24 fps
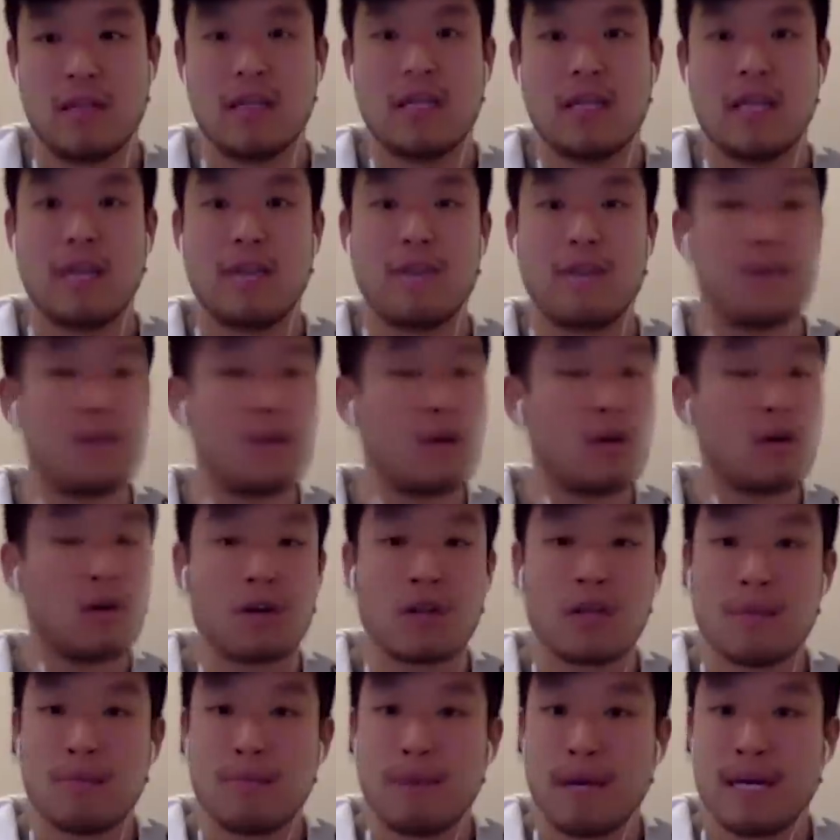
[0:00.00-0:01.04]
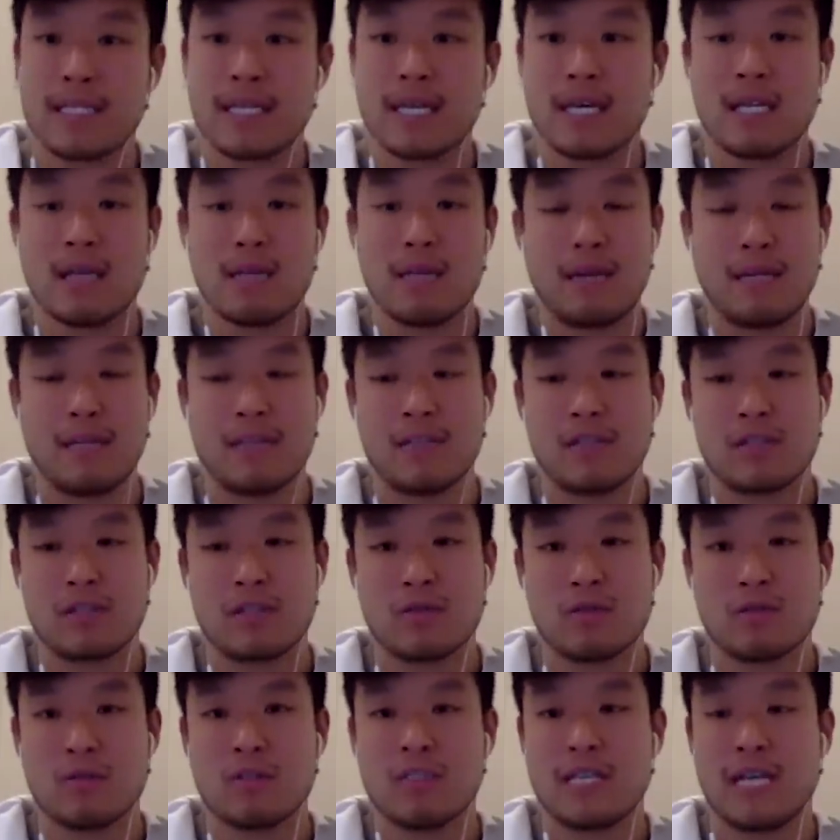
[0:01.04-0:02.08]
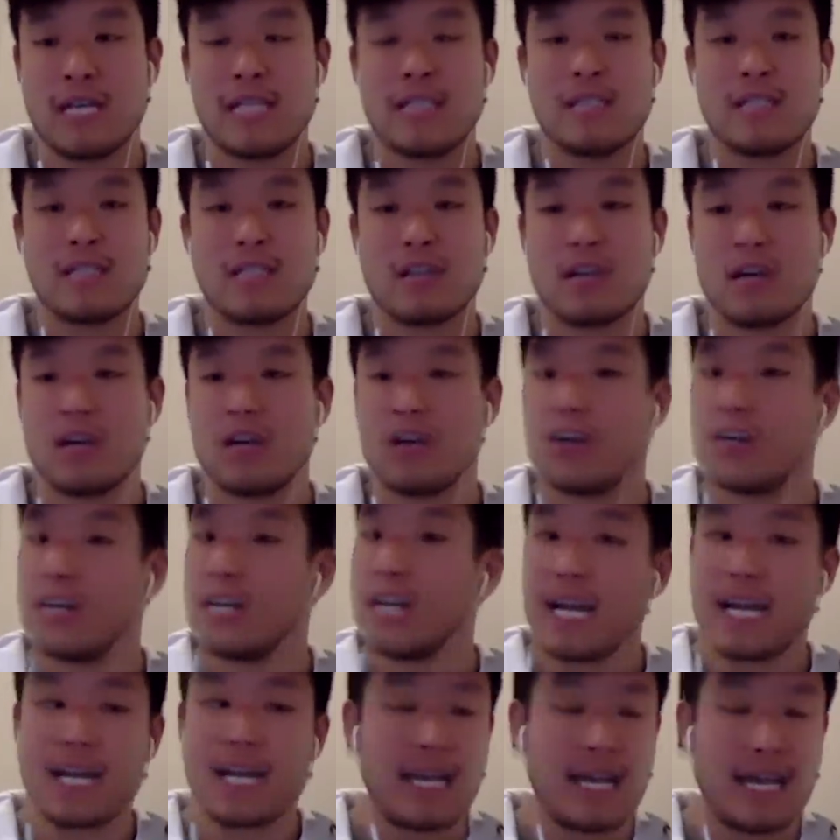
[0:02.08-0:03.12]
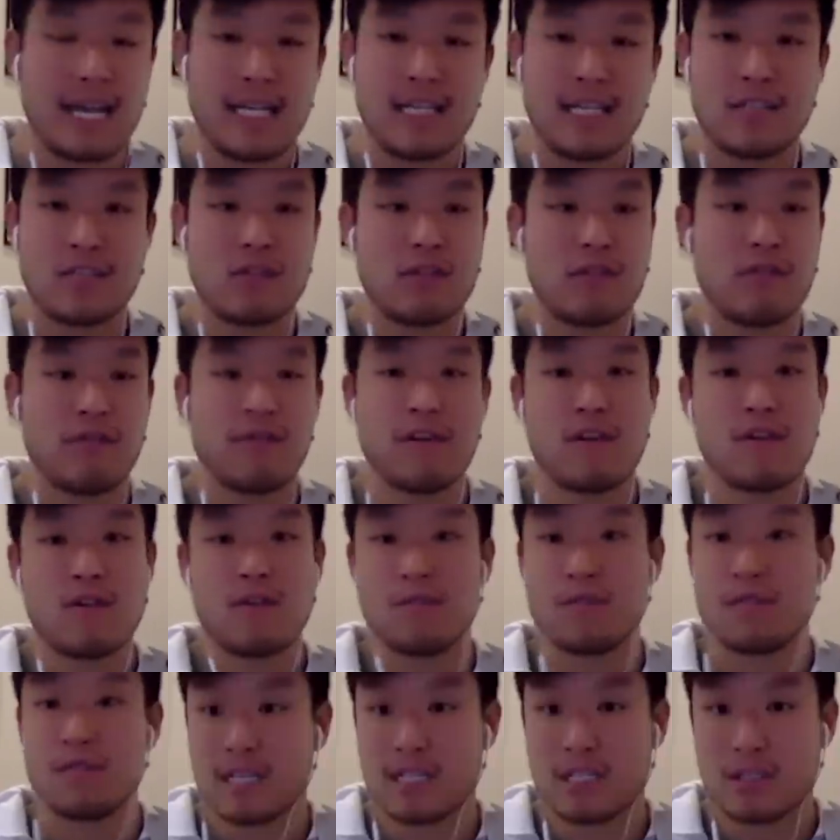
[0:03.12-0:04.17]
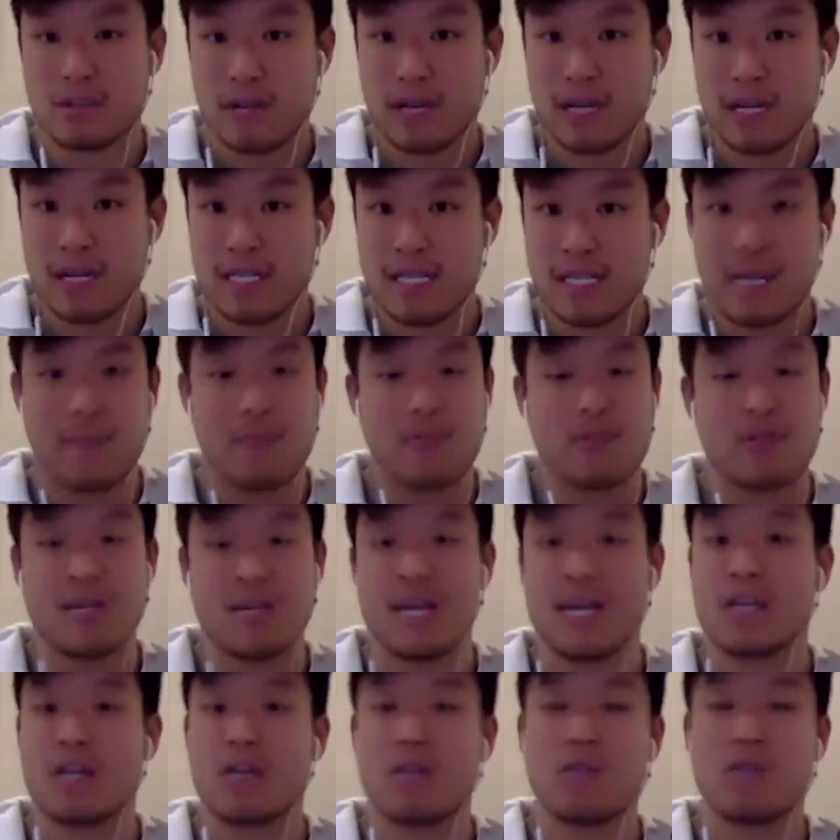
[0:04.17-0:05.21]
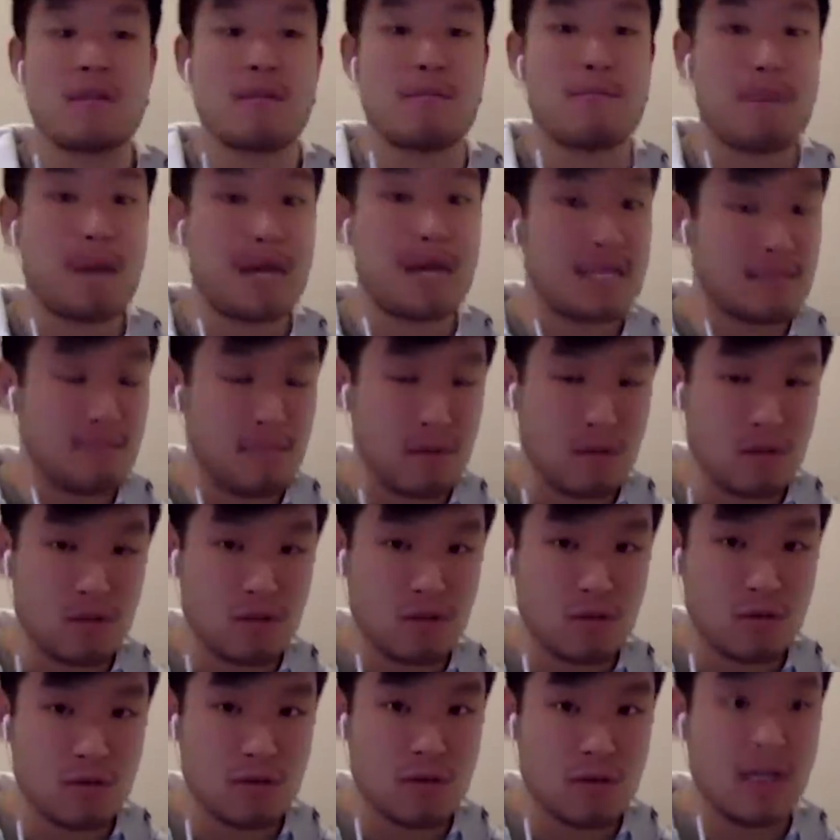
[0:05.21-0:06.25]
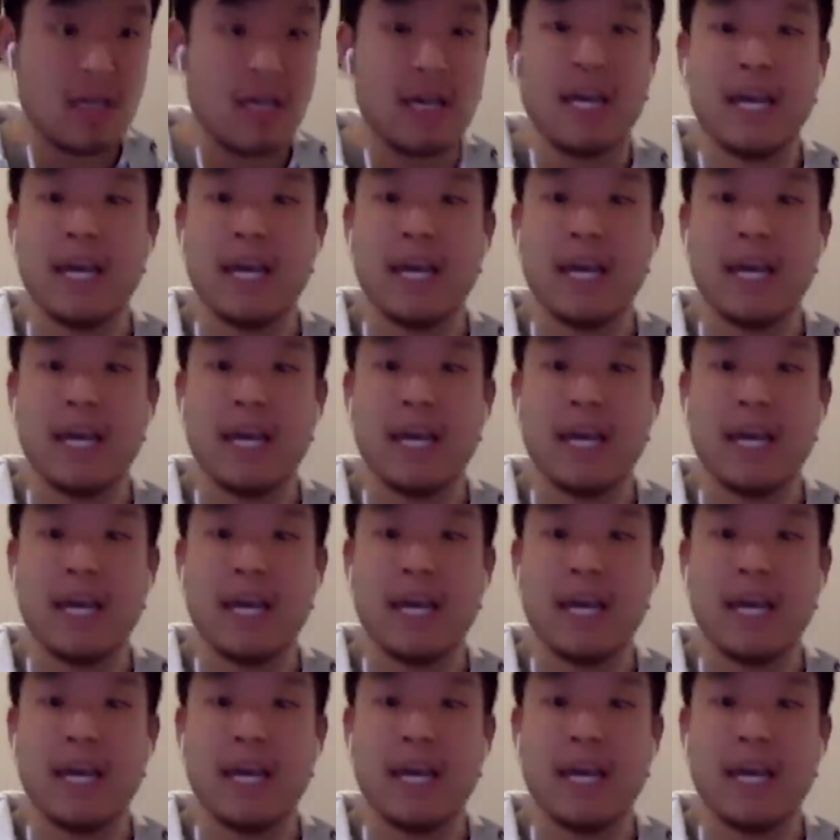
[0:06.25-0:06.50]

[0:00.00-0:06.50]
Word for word: If you don't go to the best elementary school, chances are you're not going to ace your fifth through sixth grade exam. You're not going to go to the best middle school.